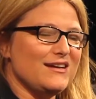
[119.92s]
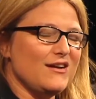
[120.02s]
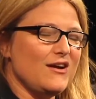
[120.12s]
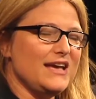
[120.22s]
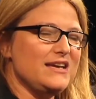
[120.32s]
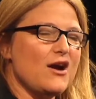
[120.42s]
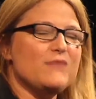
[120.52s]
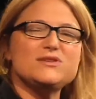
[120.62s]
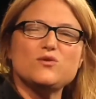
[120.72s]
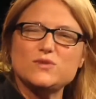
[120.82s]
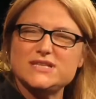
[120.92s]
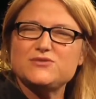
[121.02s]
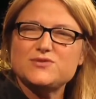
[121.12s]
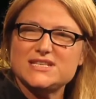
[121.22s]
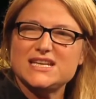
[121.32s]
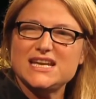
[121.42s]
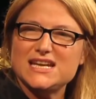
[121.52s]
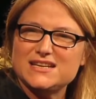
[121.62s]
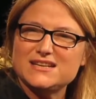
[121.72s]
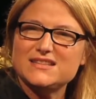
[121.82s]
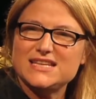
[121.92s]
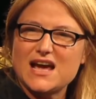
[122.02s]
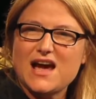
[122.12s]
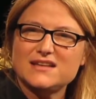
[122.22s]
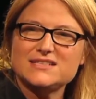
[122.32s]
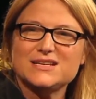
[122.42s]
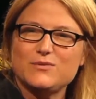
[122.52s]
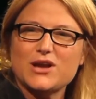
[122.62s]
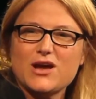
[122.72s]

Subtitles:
I was always interested in the arts. Like when